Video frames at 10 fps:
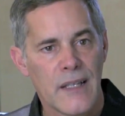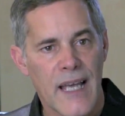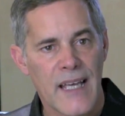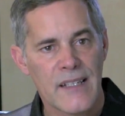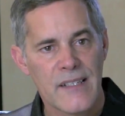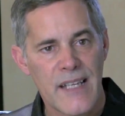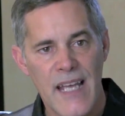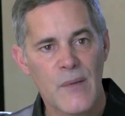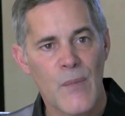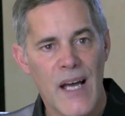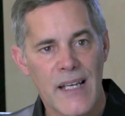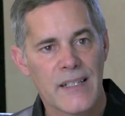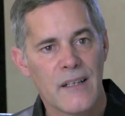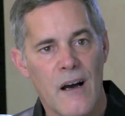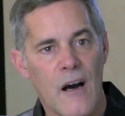and take
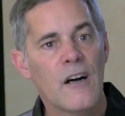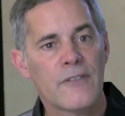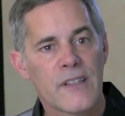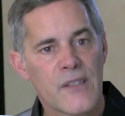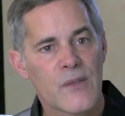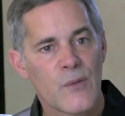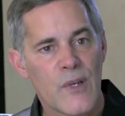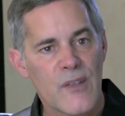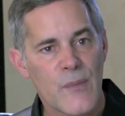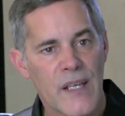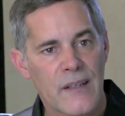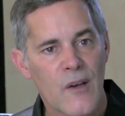my office with me.